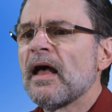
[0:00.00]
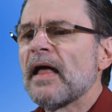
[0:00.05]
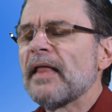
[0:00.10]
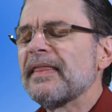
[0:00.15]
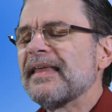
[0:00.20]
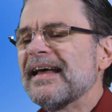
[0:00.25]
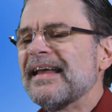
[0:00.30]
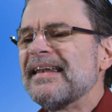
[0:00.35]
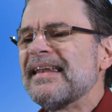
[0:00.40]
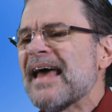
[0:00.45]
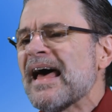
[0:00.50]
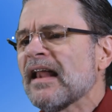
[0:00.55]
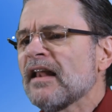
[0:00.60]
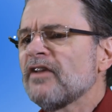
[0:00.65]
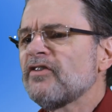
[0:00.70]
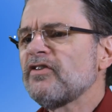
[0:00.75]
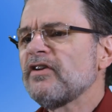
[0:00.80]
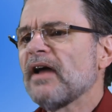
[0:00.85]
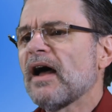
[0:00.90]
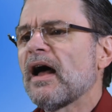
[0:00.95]
The
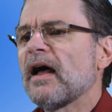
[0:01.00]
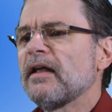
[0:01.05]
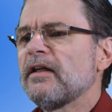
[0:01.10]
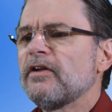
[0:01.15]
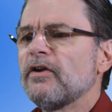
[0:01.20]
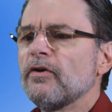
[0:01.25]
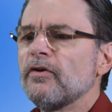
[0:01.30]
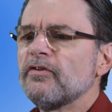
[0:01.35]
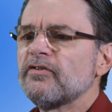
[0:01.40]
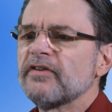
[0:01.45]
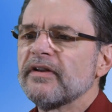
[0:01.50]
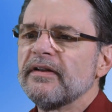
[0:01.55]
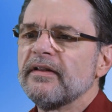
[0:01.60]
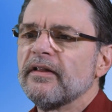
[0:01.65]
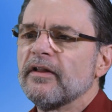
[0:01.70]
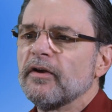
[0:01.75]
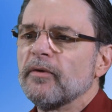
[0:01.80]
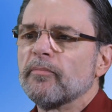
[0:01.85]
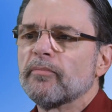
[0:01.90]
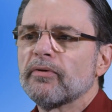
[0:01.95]
analogy I used in
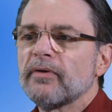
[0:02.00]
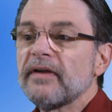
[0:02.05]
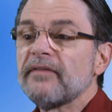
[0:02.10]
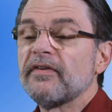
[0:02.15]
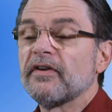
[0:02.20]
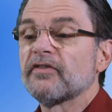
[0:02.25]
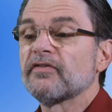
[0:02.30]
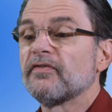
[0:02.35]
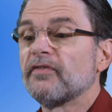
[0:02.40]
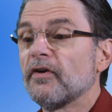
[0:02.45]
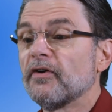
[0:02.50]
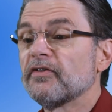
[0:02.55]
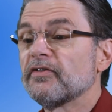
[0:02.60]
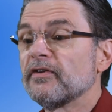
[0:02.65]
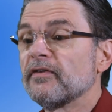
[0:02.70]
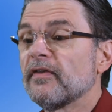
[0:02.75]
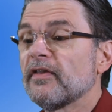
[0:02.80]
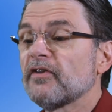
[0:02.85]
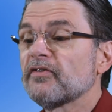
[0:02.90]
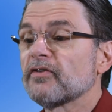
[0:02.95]
the previous
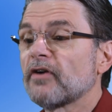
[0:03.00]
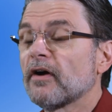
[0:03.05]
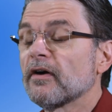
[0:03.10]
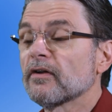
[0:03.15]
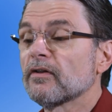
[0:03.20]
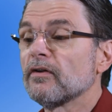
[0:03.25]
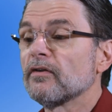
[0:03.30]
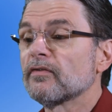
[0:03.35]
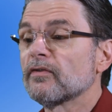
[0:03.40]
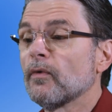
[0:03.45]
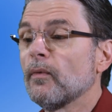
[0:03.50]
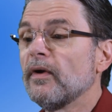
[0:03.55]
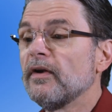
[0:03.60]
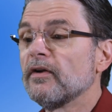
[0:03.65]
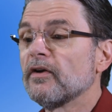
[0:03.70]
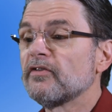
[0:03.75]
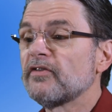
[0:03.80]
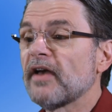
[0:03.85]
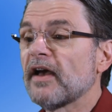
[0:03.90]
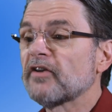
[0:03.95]
version of this article for
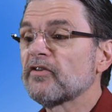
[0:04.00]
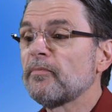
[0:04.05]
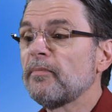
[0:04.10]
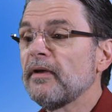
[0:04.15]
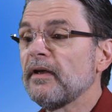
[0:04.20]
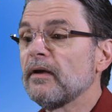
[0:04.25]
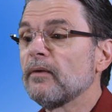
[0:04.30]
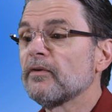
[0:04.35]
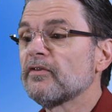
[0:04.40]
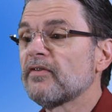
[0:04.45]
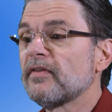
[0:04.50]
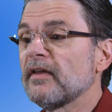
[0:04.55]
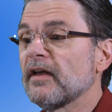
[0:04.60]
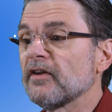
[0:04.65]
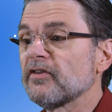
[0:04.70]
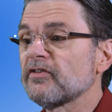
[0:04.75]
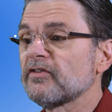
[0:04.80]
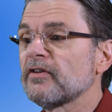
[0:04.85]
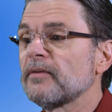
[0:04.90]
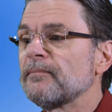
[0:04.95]
Windows X P was
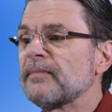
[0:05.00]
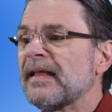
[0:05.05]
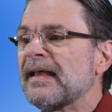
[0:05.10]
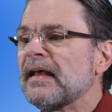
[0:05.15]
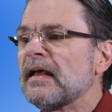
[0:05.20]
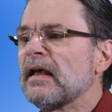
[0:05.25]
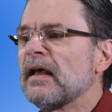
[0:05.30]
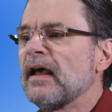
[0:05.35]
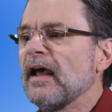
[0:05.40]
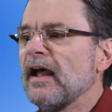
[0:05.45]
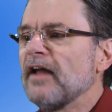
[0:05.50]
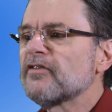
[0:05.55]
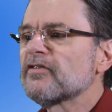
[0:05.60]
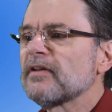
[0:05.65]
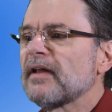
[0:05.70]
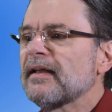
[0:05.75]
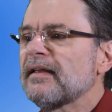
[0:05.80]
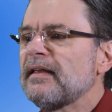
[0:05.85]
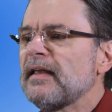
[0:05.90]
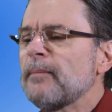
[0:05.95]
this: it's
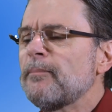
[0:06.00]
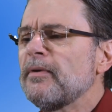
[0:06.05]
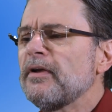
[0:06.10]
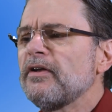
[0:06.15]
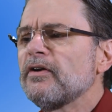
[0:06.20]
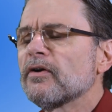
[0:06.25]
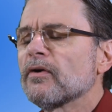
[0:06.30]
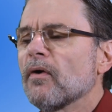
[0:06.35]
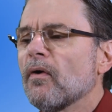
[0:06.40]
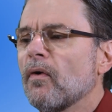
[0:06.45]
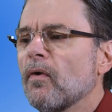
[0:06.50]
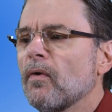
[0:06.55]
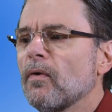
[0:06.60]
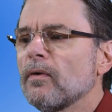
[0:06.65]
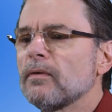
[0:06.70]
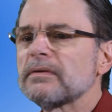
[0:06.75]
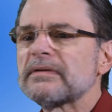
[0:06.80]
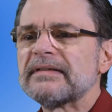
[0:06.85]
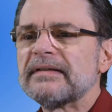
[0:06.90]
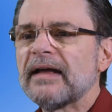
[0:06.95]
like keeping your
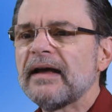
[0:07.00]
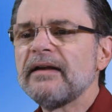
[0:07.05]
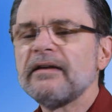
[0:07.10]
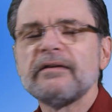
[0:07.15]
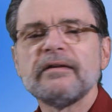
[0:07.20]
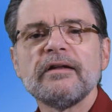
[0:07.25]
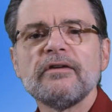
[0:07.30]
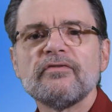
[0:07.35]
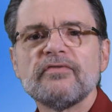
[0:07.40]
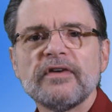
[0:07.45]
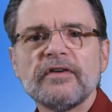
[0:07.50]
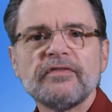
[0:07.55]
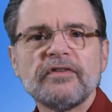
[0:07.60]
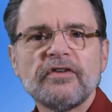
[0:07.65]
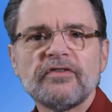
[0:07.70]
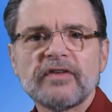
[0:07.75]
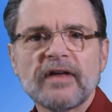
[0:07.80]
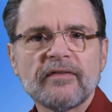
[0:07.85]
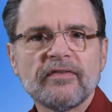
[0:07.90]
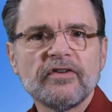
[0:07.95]
old nineteen
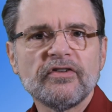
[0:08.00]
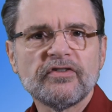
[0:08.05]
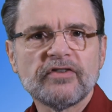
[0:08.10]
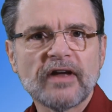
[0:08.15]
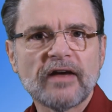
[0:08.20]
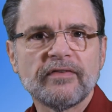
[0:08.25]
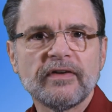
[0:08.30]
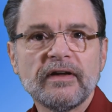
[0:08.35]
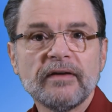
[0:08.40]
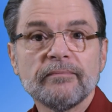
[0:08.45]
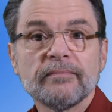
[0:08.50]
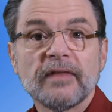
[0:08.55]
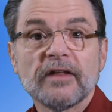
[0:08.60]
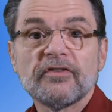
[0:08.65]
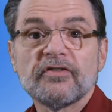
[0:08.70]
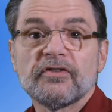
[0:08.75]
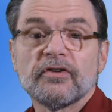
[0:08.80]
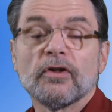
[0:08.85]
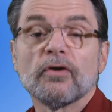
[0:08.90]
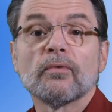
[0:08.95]
fifty-seven Chevy
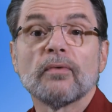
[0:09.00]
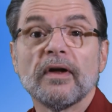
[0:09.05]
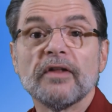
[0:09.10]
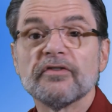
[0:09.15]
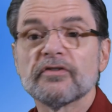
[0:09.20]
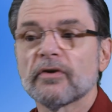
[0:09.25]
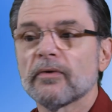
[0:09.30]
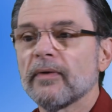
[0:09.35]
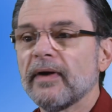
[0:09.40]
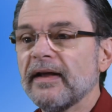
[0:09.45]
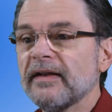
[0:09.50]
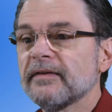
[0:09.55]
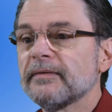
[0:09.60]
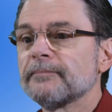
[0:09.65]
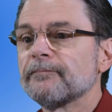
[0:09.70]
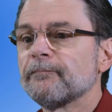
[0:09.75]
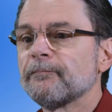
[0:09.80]
that still runs great.